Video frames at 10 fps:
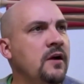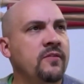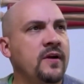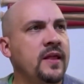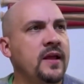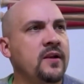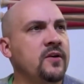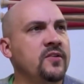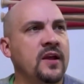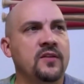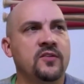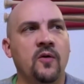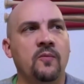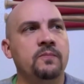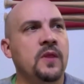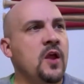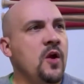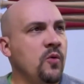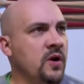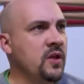I'll find that here in a second. So
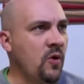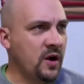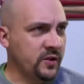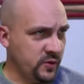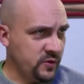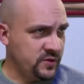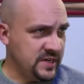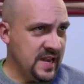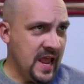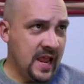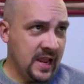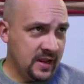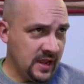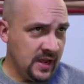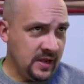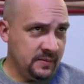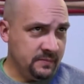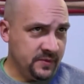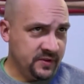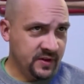we're going to walk through today
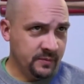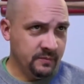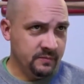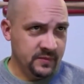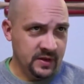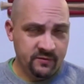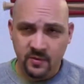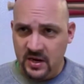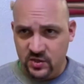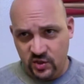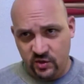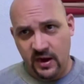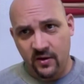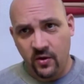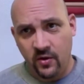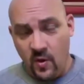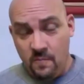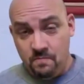some information around